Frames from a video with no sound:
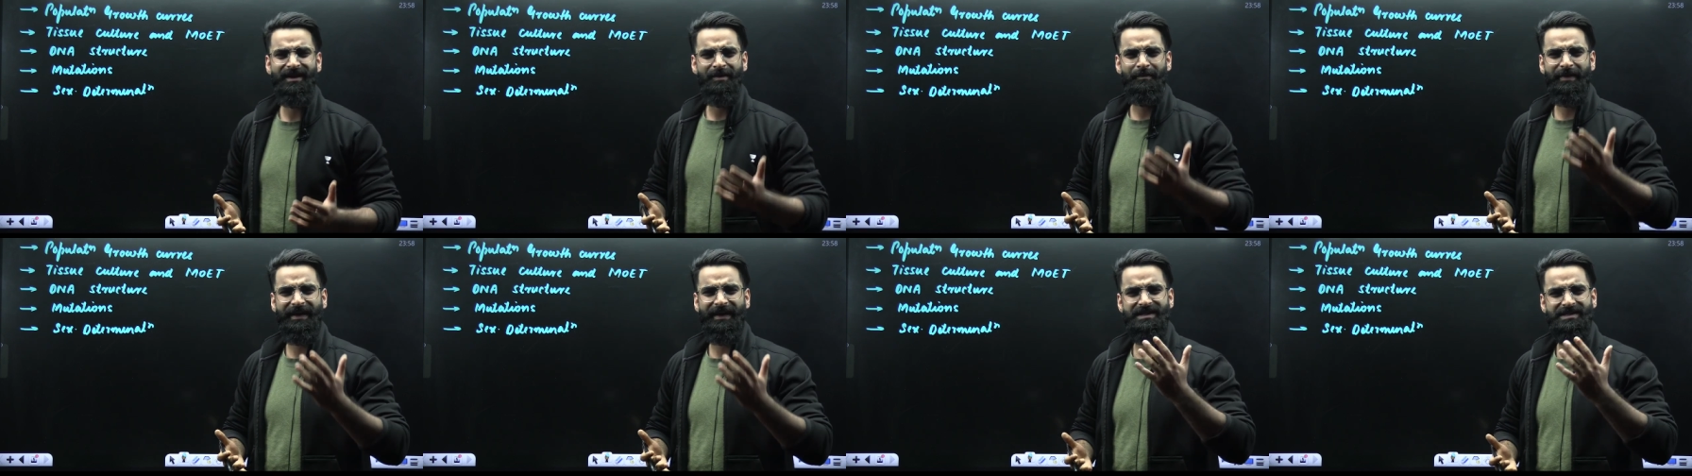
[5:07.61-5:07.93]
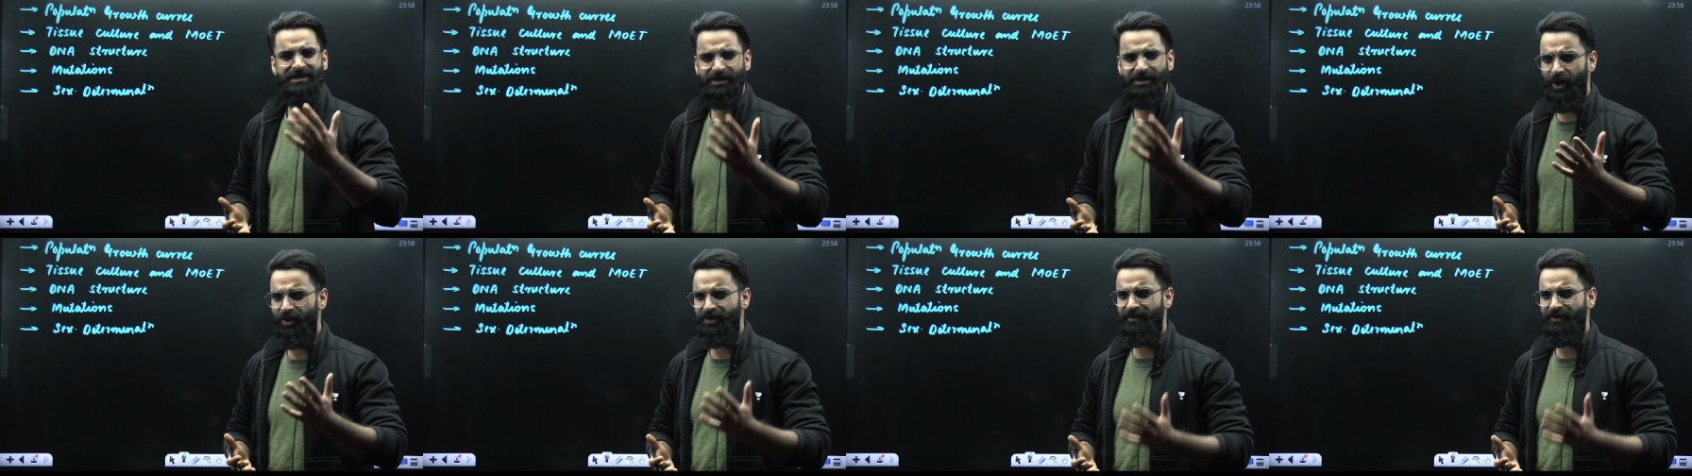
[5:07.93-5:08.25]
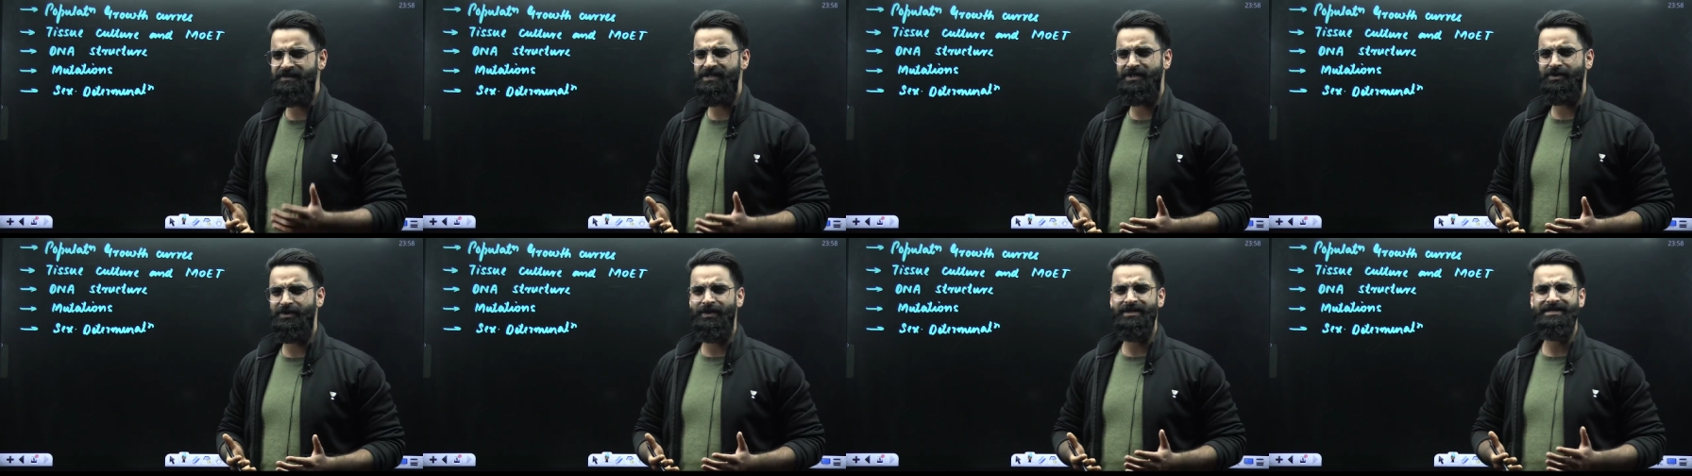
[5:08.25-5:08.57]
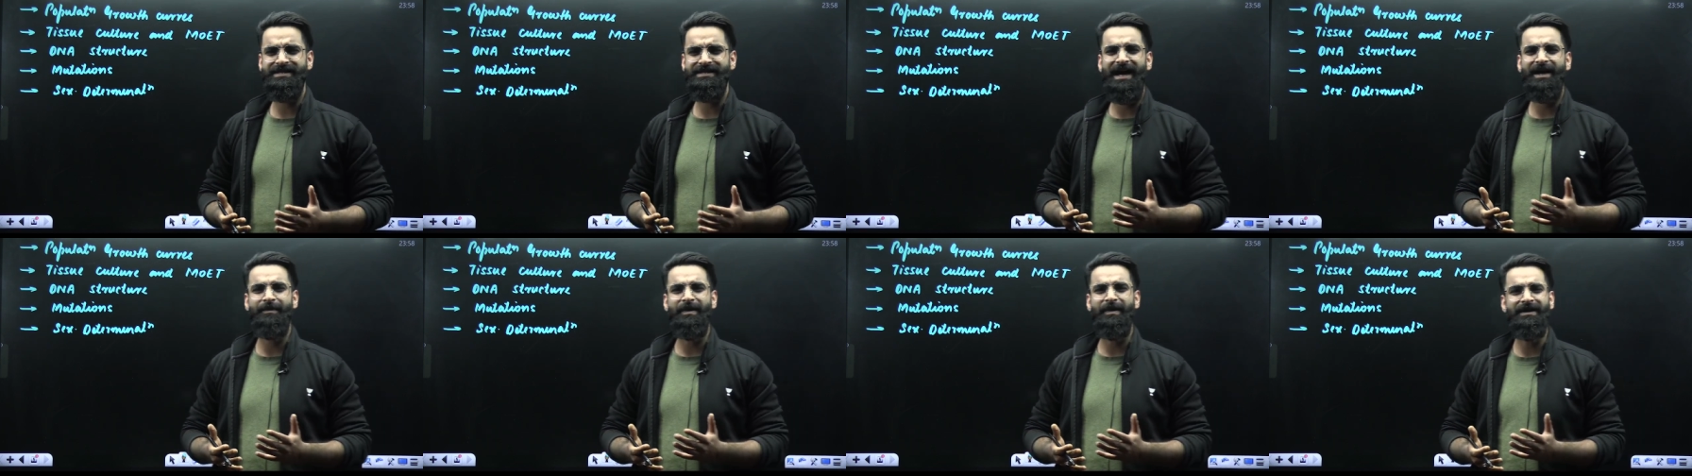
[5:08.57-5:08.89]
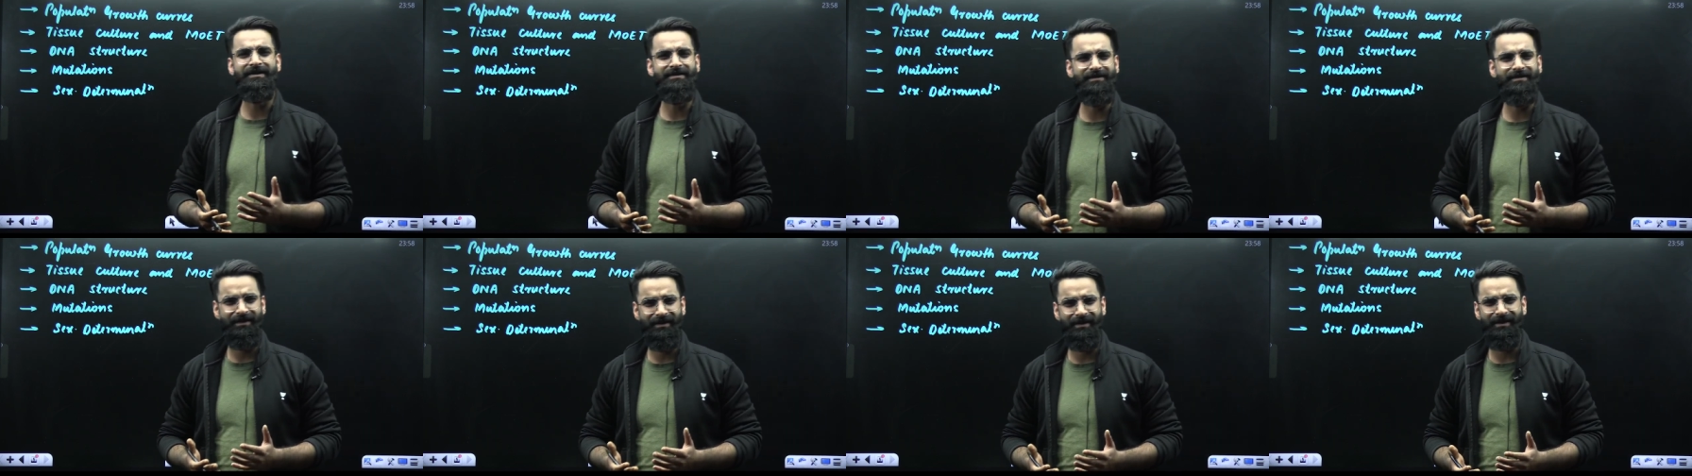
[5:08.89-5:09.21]
because a lot of students had
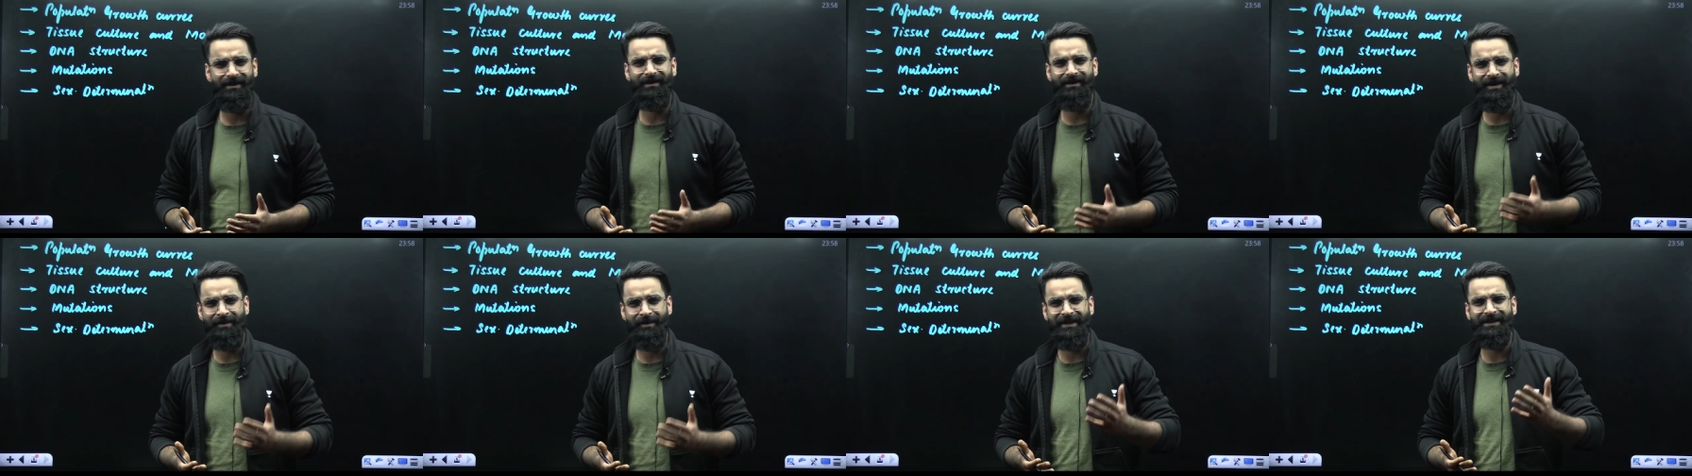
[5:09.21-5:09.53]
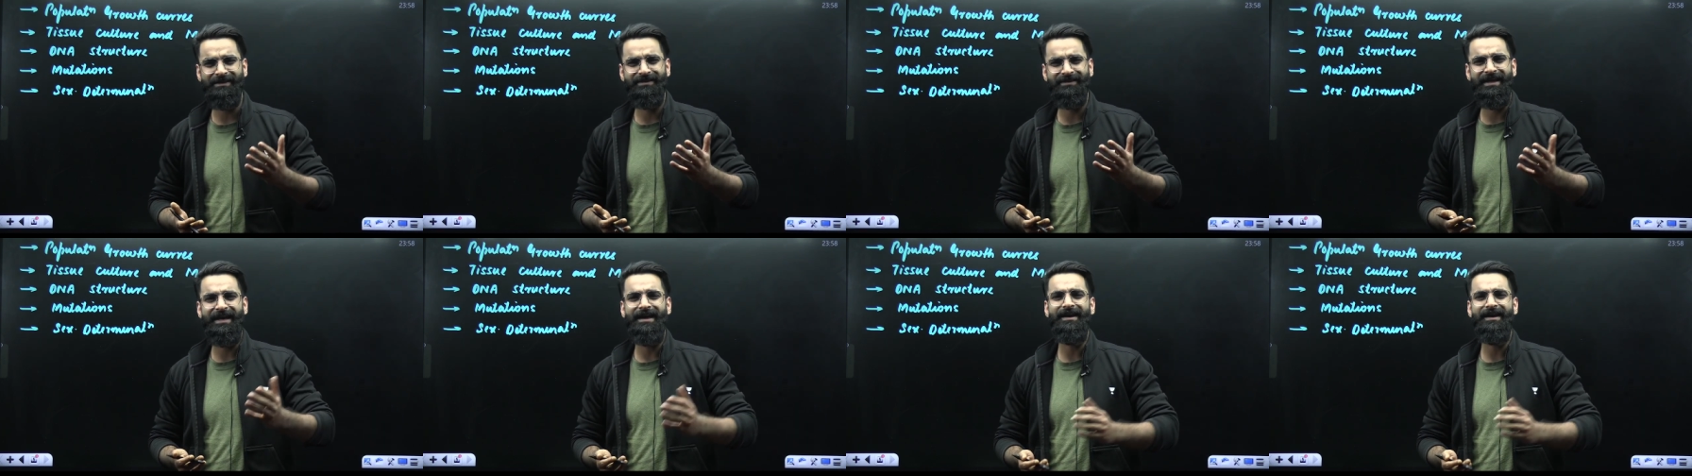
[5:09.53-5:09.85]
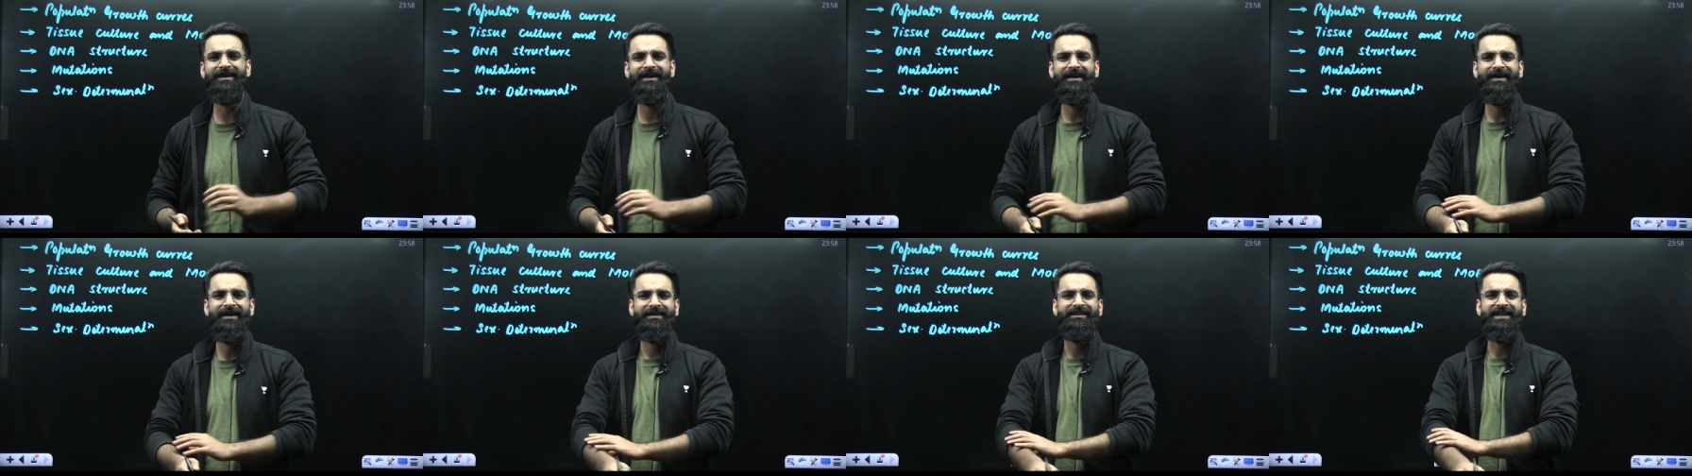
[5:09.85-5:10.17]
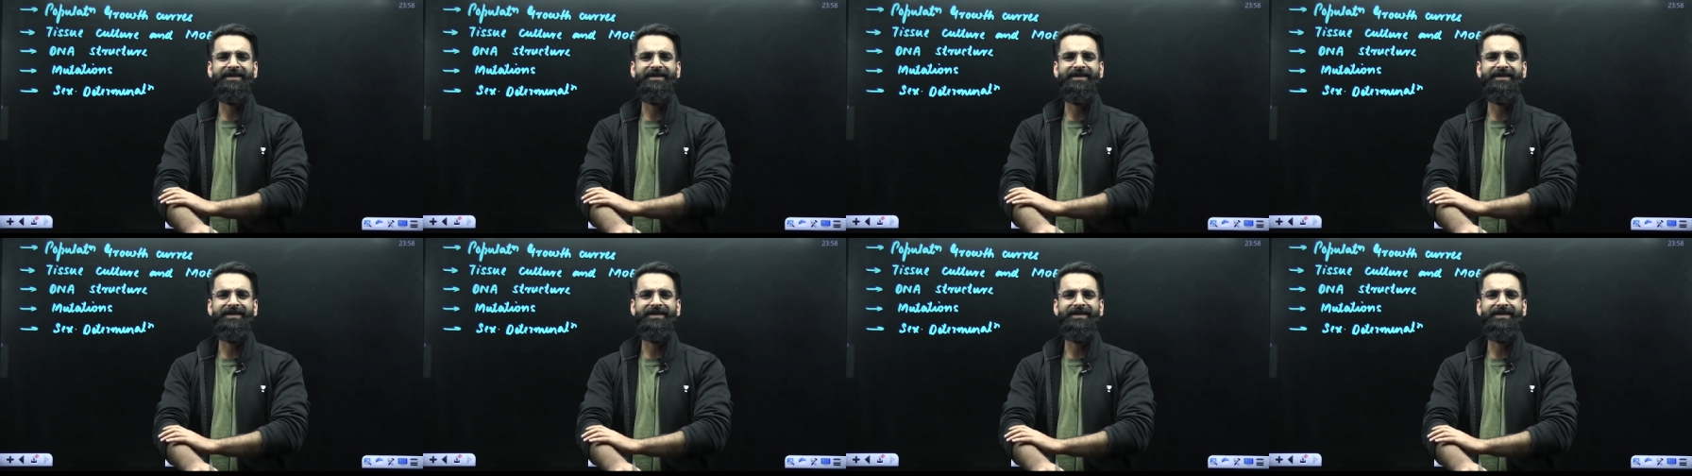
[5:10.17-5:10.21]
been, uh, I mean, they,